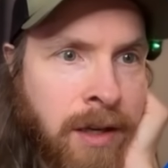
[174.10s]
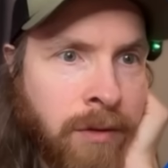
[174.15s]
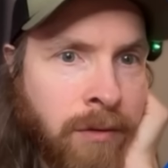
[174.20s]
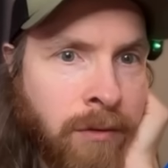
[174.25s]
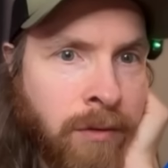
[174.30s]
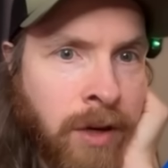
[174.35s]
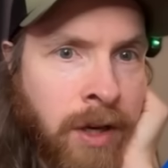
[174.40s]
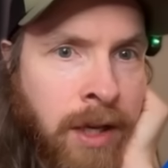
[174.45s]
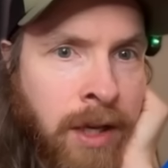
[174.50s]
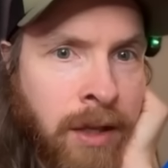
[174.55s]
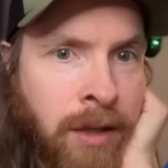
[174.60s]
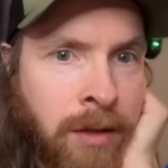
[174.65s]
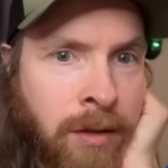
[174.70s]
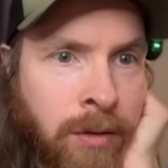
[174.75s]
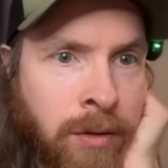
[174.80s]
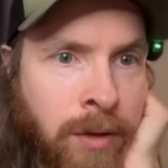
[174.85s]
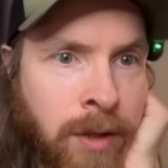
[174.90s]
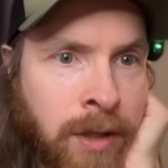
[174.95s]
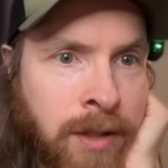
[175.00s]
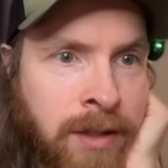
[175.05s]
We
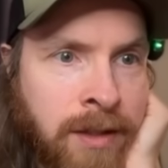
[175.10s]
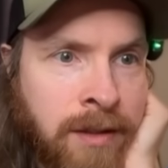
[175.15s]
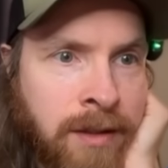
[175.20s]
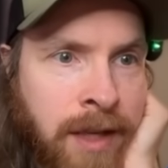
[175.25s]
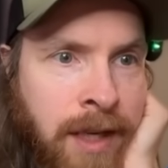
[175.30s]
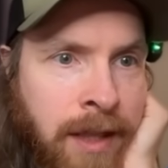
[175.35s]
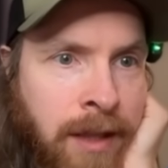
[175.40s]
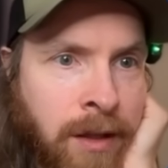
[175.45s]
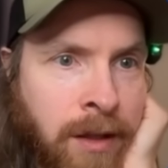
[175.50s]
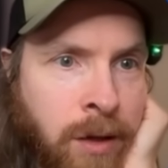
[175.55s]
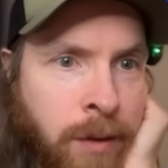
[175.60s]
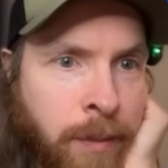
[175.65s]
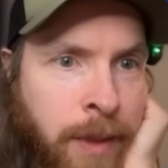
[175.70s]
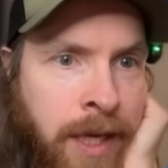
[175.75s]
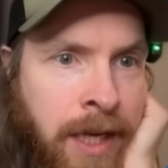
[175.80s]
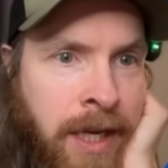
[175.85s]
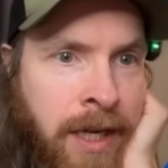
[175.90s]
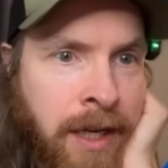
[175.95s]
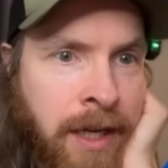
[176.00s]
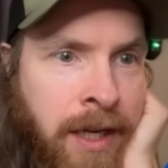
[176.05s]
do this sed
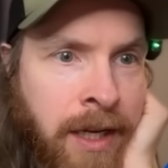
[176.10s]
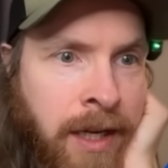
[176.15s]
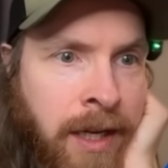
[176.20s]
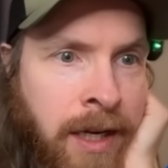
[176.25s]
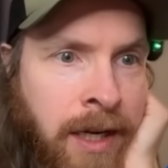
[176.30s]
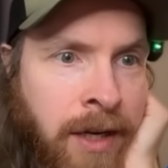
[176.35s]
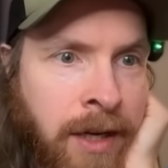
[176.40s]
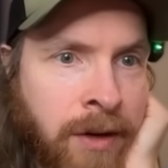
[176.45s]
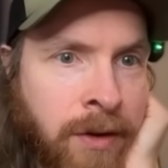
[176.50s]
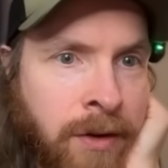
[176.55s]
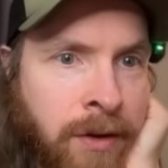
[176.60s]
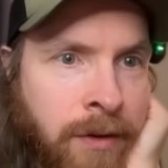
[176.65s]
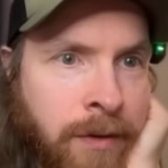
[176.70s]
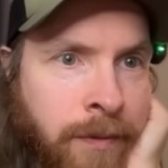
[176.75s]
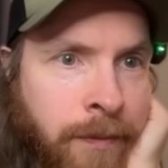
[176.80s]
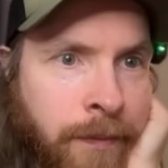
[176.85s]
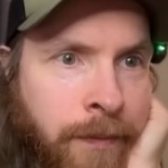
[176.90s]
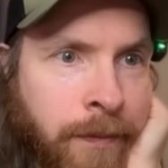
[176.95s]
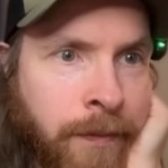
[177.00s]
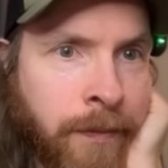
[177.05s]
command here.
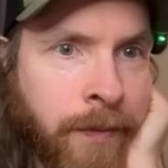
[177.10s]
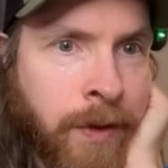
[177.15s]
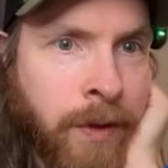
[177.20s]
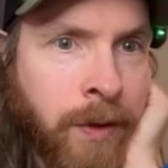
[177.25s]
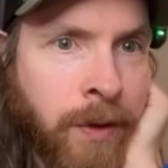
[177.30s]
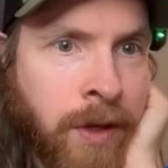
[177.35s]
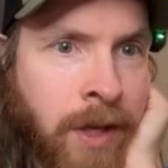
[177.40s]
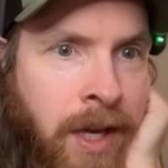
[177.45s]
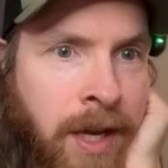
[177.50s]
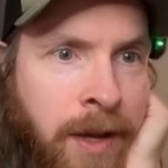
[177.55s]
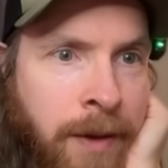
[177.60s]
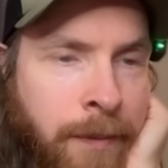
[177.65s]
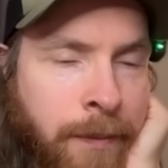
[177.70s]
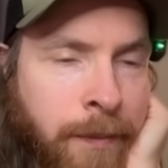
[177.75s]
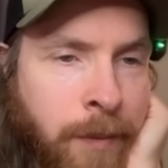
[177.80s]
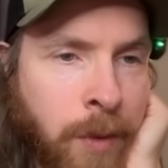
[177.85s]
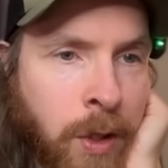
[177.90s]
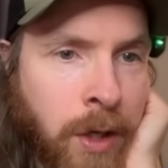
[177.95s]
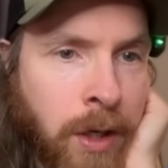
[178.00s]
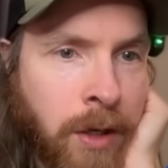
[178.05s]
Okay,
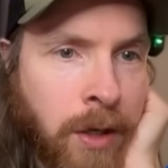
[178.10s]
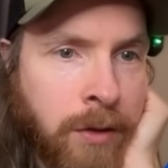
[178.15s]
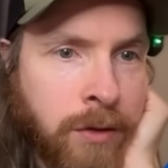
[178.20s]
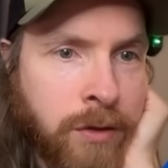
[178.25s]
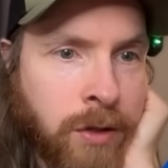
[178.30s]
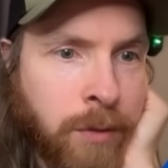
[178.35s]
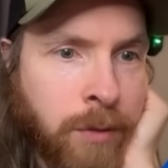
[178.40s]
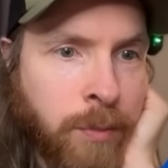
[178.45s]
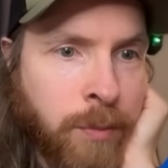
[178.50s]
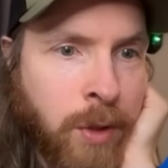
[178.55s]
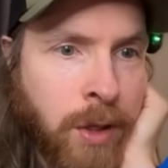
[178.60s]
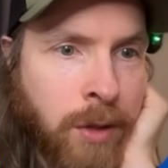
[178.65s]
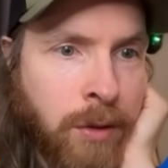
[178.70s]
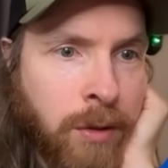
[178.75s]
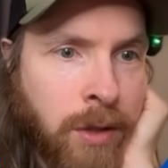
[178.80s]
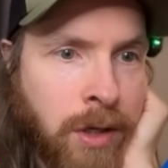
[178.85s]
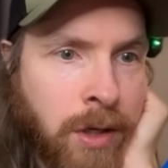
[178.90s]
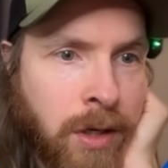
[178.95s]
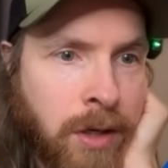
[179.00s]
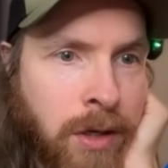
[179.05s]
model construct
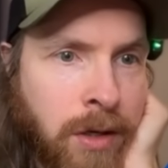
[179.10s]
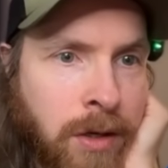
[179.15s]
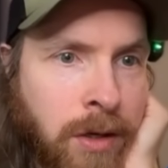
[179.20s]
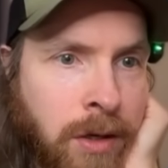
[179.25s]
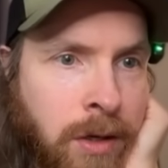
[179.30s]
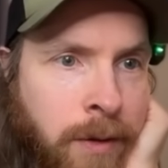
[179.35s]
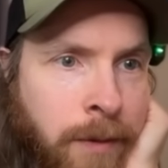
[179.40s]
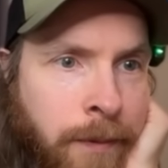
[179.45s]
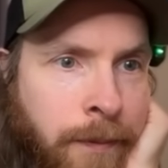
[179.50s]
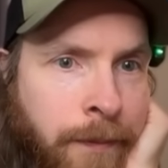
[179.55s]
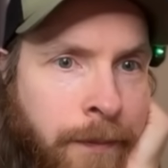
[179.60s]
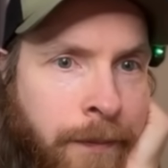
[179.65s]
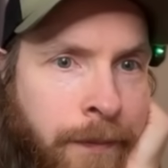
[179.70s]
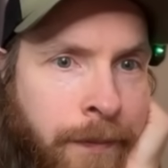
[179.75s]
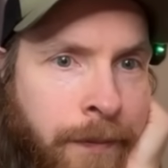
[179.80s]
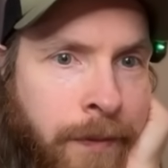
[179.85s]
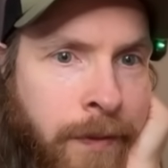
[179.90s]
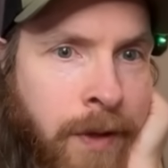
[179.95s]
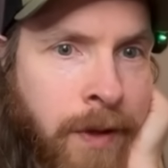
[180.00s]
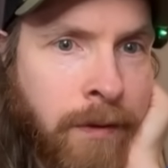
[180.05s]
protocol.
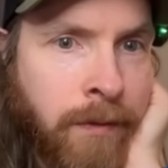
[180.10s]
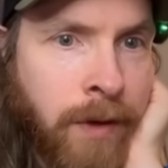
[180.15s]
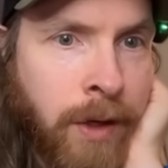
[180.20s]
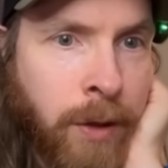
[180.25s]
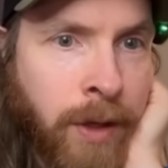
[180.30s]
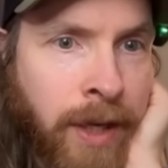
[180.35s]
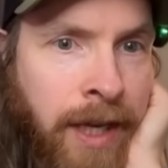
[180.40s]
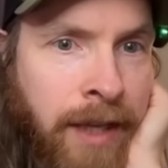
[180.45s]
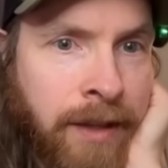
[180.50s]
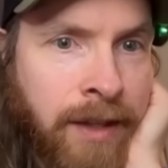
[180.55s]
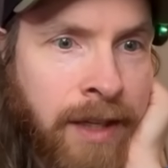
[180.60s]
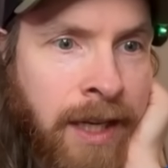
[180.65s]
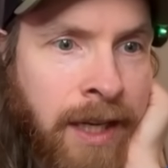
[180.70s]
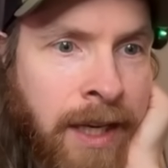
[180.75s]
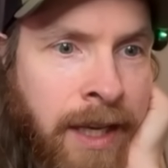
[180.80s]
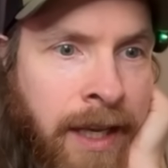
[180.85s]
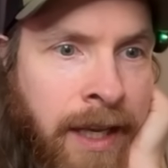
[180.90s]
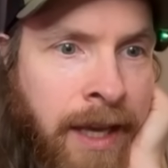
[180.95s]
We're looking at the Kling